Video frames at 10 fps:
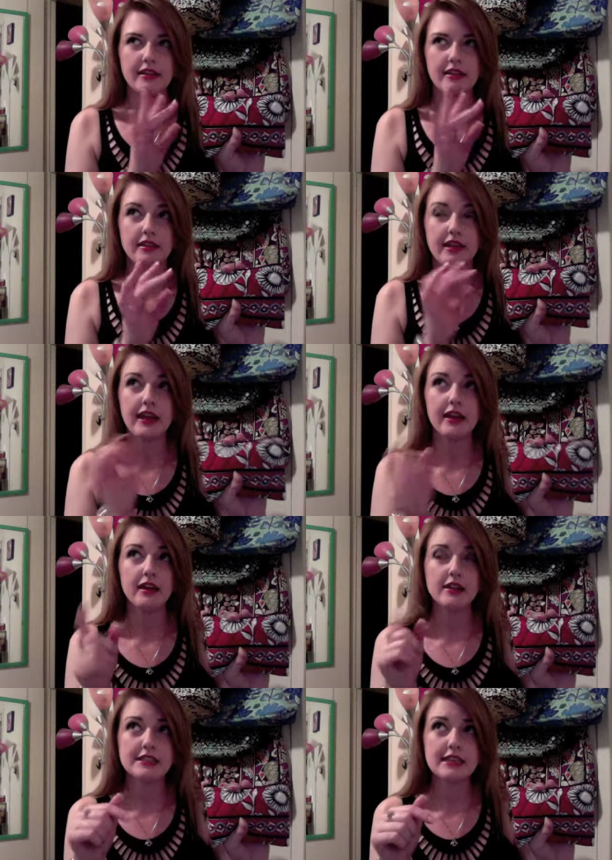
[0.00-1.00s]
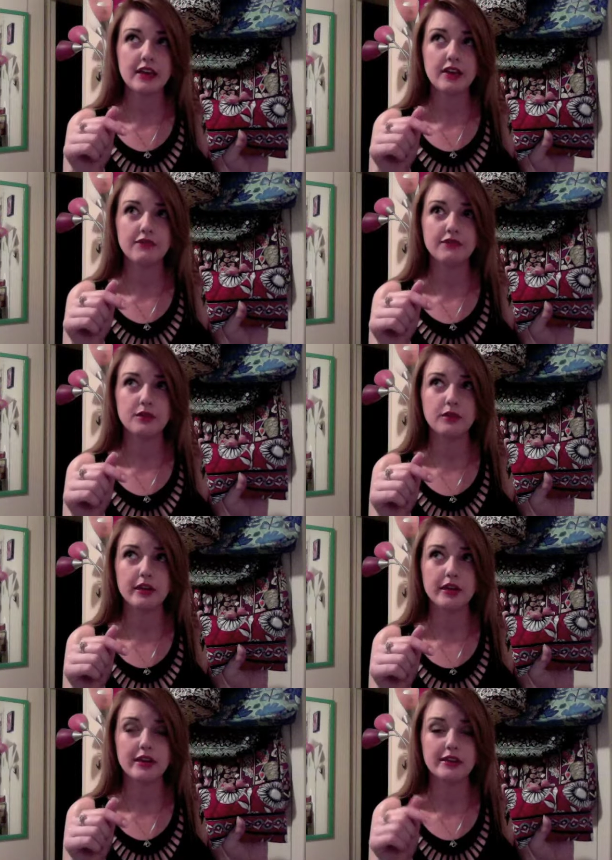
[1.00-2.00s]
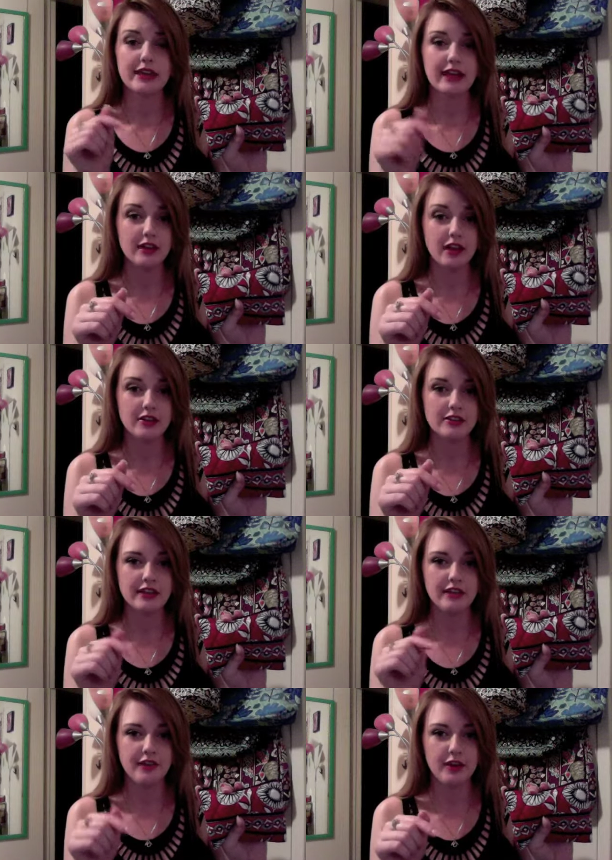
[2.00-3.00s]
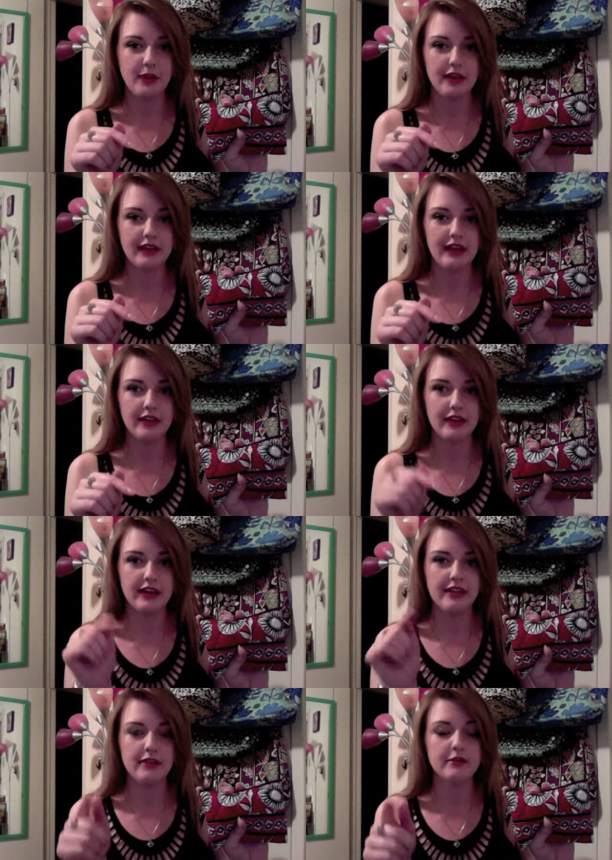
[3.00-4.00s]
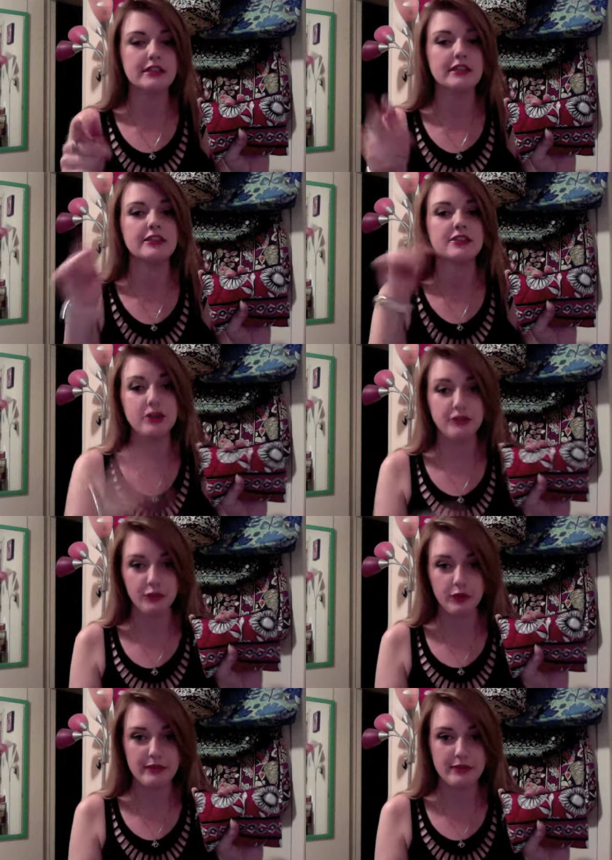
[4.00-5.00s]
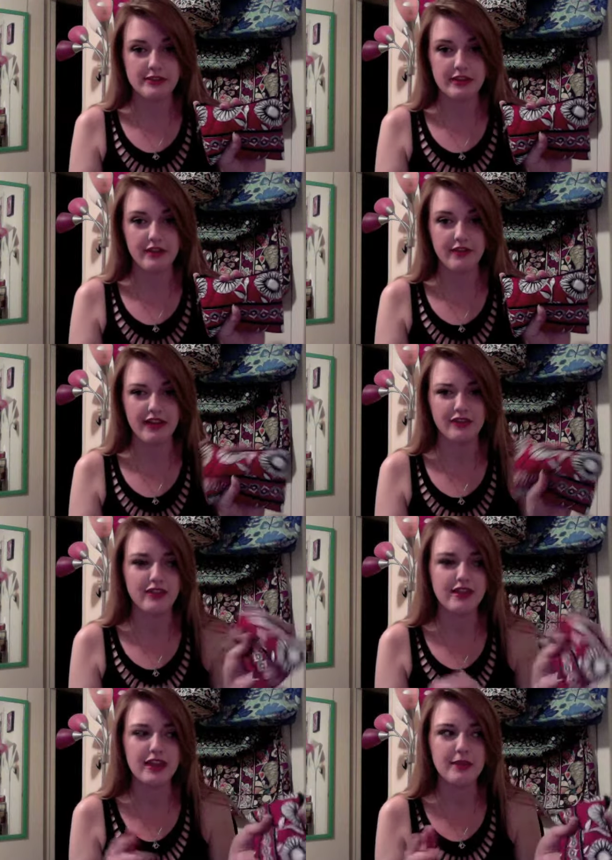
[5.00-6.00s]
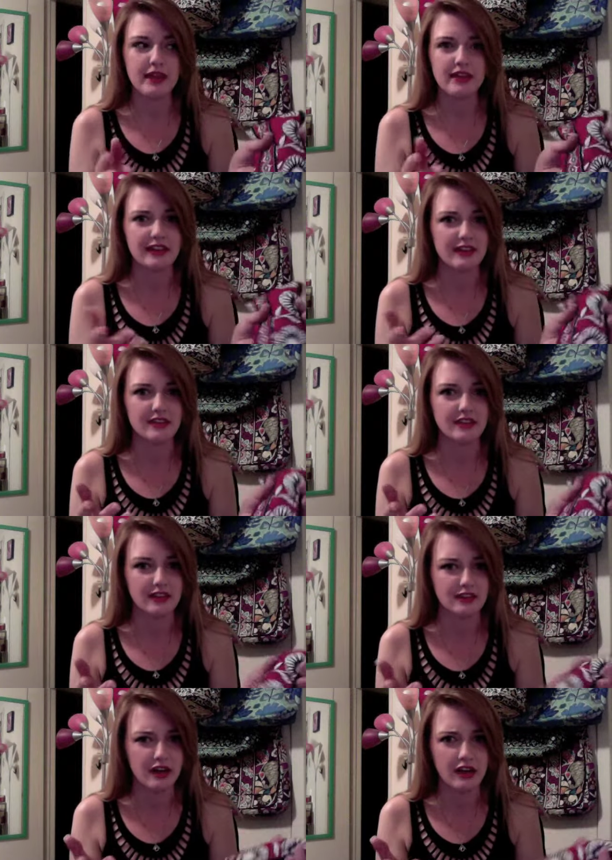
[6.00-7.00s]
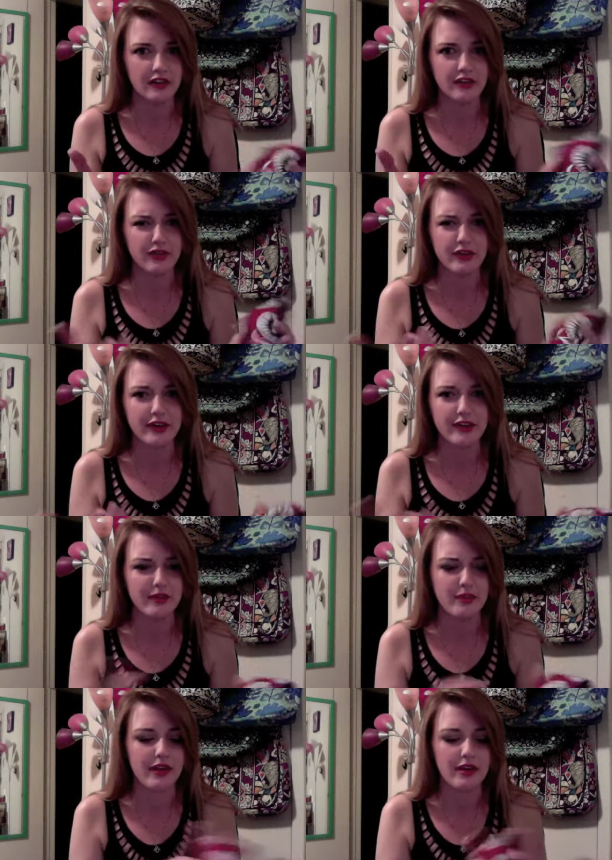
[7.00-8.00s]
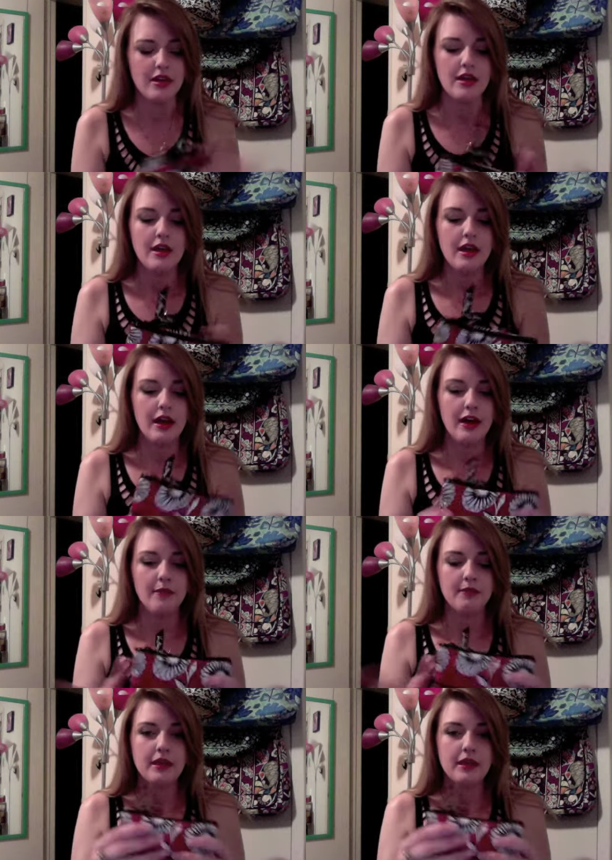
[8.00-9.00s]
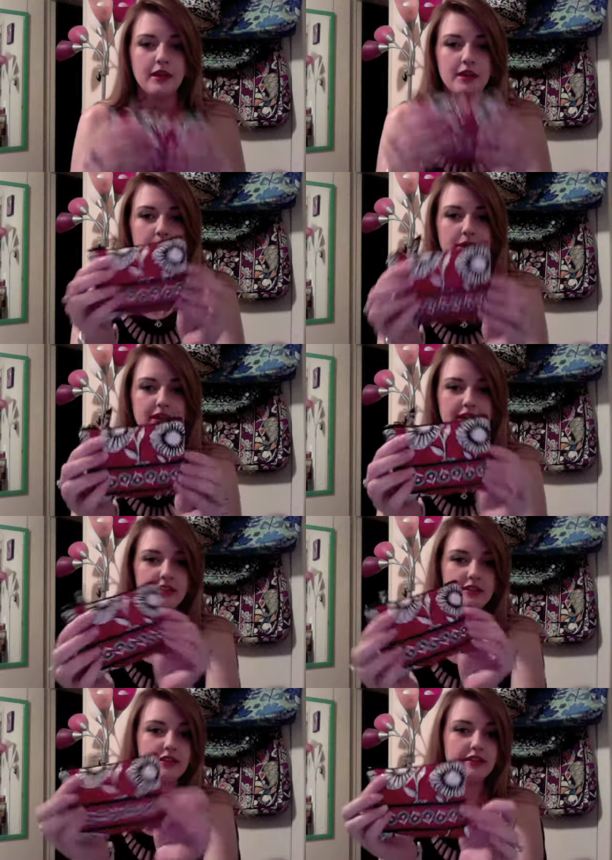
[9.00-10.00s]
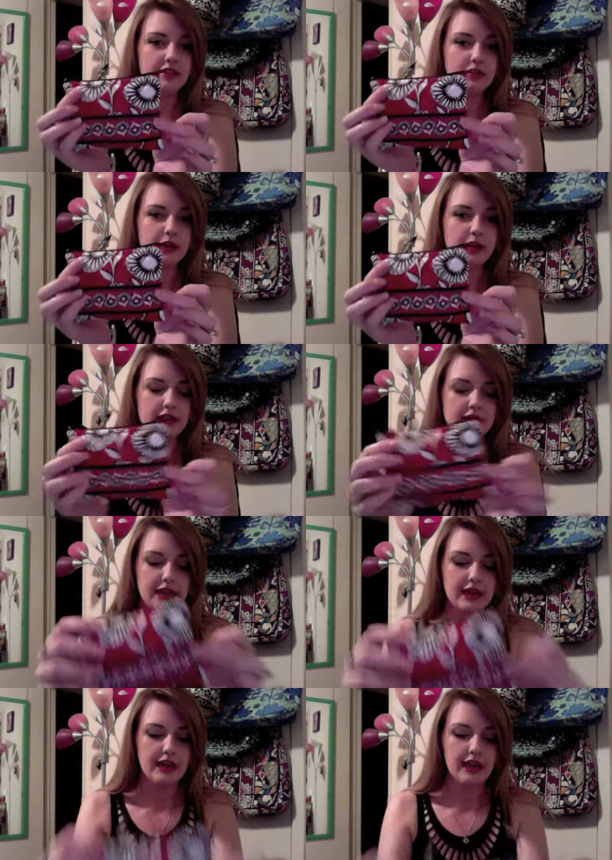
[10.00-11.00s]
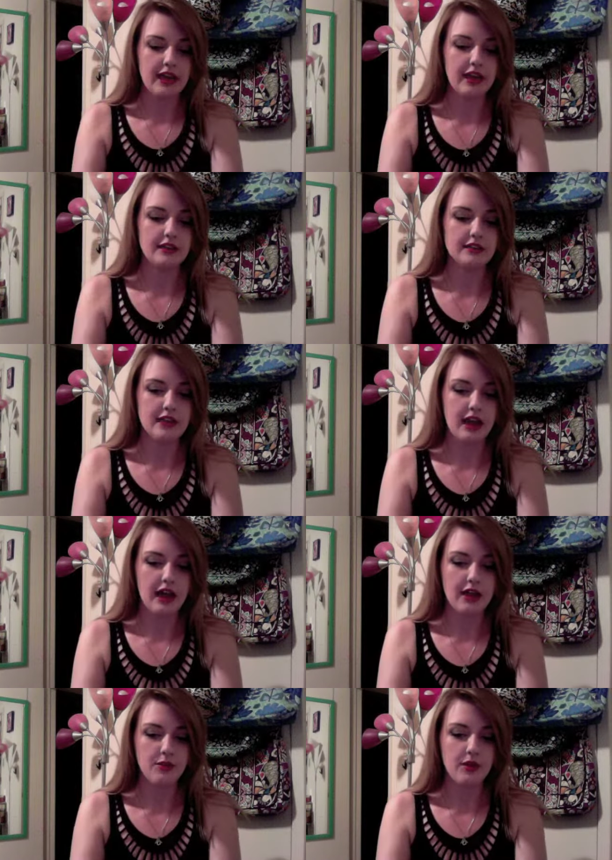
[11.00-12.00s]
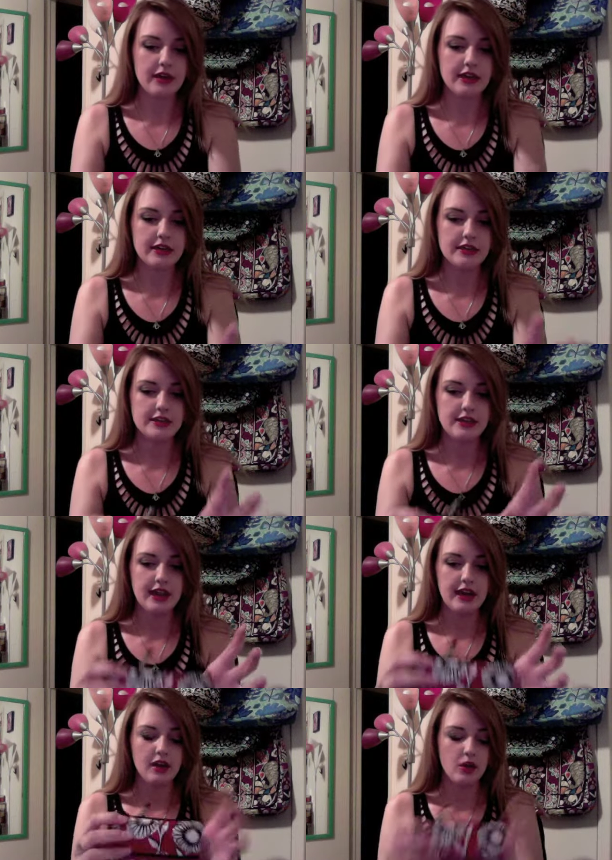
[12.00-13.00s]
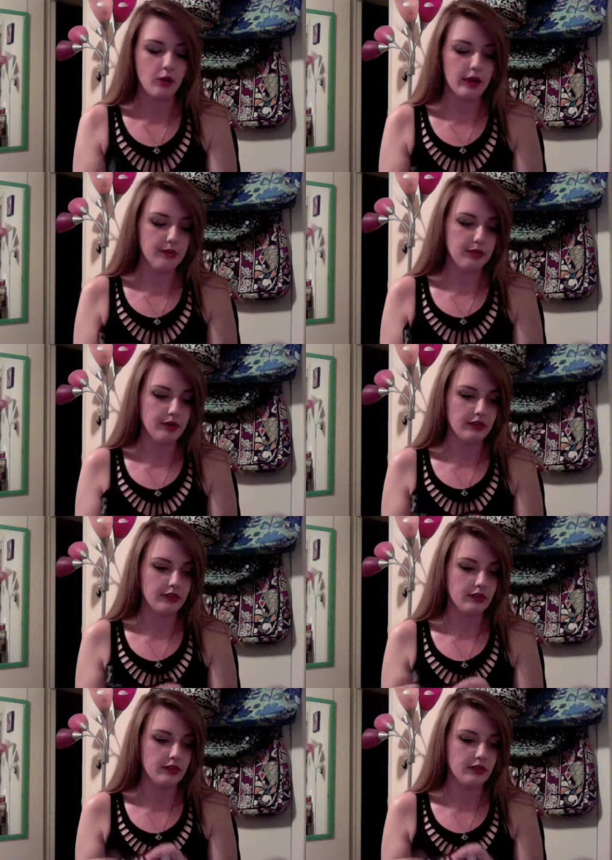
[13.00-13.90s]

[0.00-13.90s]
they had it on sale for $10 at the Vera Bradley outlet, and then it was an additional 40% off that. So I think I paid like $6 for it or something. But yes, this is what it looks like, and I wanted to get a coin purse